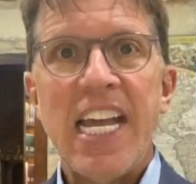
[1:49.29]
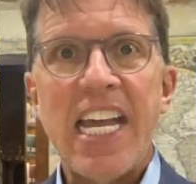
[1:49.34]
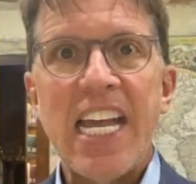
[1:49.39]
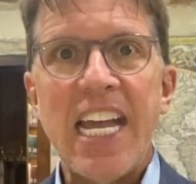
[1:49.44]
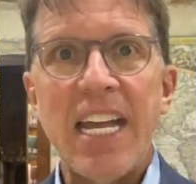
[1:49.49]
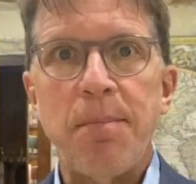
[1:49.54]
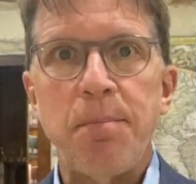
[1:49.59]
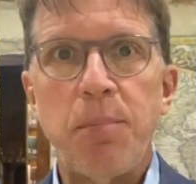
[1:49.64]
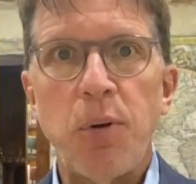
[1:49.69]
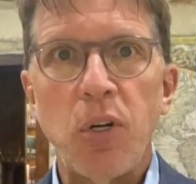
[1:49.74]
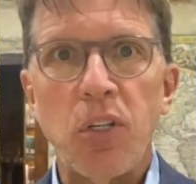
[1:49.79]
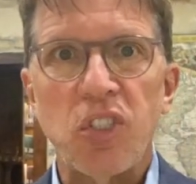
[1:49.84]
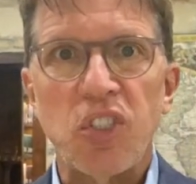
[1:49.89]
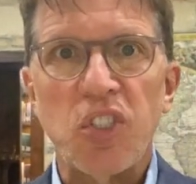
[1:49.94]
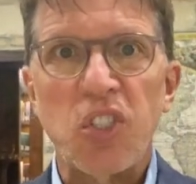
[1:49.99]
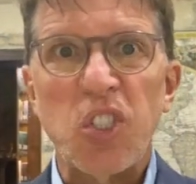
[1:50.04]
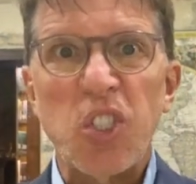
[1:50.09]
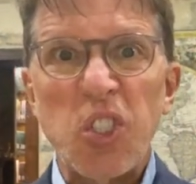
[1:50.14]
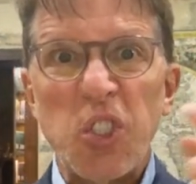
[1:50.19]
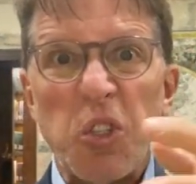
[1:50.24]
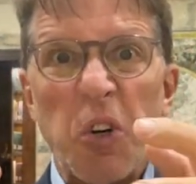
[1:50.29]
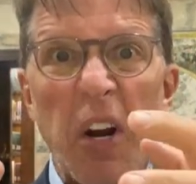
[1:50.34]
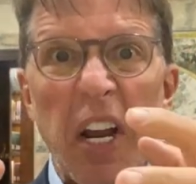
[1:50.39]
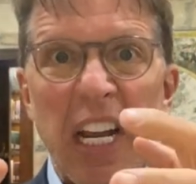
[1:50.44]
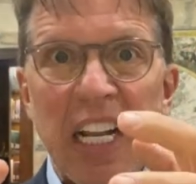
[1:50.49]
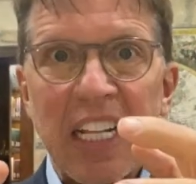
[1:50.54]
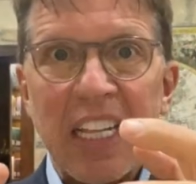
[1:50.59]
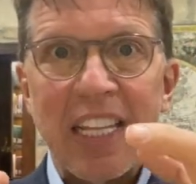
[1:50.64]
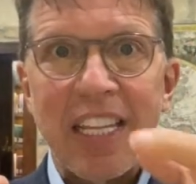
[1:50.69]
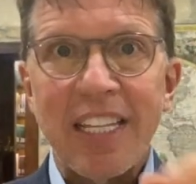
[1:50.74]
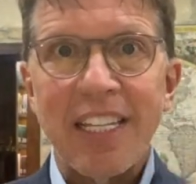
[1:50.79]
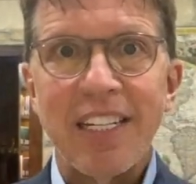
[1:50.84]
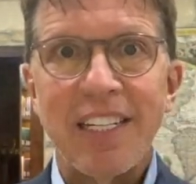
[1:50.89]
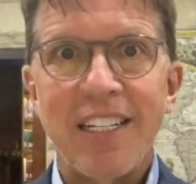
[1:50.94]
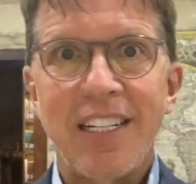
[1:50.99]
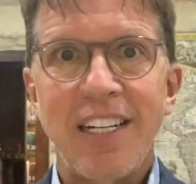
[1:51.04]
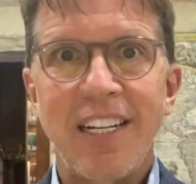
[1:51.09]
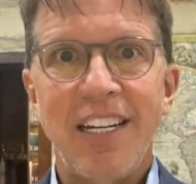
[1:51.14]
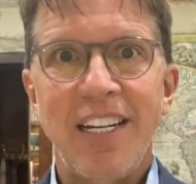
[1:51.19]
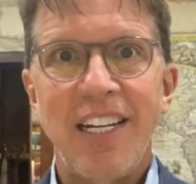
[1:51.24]
and put strength
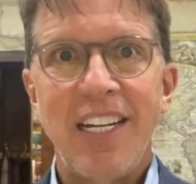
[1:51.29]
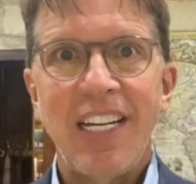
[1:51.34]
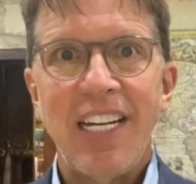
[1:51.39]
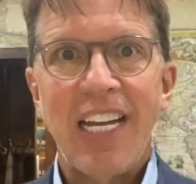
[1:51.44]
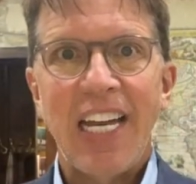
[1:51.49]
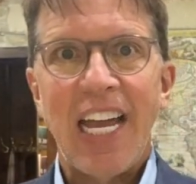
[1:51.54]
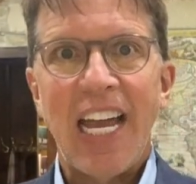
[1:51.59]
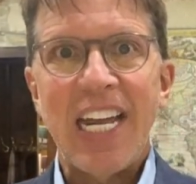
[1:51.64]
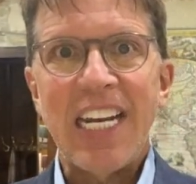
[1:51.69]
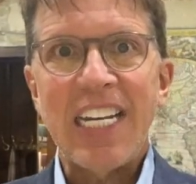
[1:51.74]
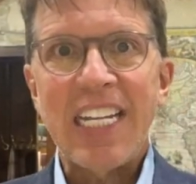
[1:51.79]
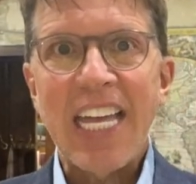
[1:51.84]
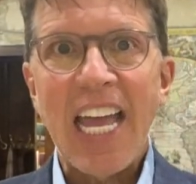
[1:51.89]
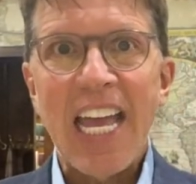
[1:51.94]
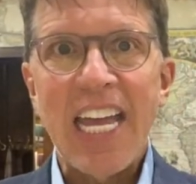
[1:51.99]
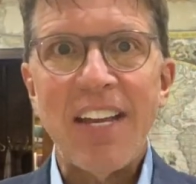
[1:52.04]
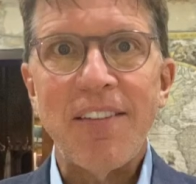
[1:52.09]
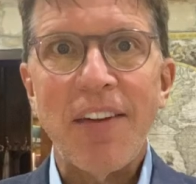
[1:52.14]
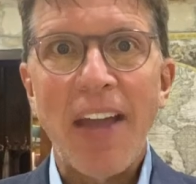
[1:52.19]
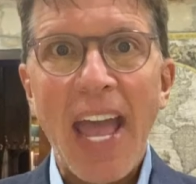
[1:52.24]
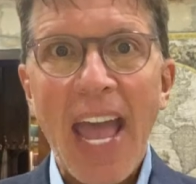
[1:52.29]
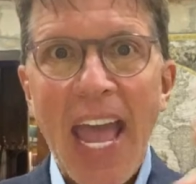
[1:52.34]
and gave